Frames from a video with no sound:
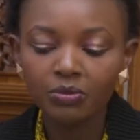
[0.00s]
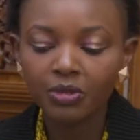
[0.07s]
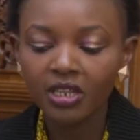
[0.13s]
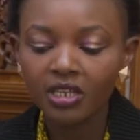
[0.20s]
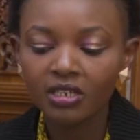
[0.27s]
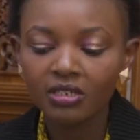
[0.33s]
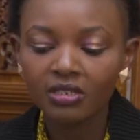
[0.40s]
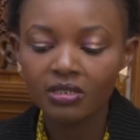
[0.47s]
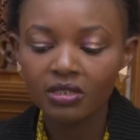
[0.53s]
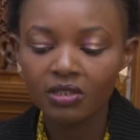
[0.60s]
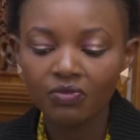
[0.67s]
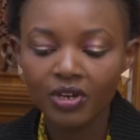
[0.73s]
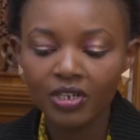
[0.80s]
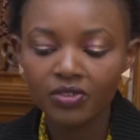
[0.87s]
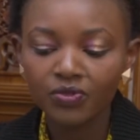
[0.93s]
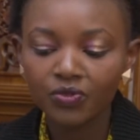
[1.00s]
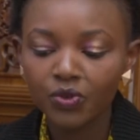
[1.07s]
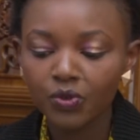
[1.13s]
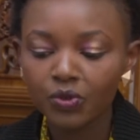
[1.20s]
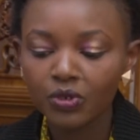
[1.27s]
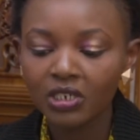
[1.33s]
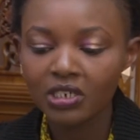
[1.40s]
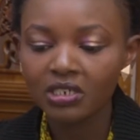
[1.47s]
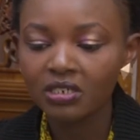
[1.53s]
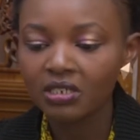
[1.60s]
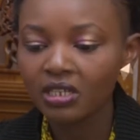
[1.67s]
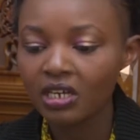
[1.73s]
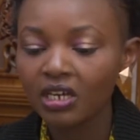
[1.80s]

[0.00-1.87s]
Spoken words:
mothers, the first few days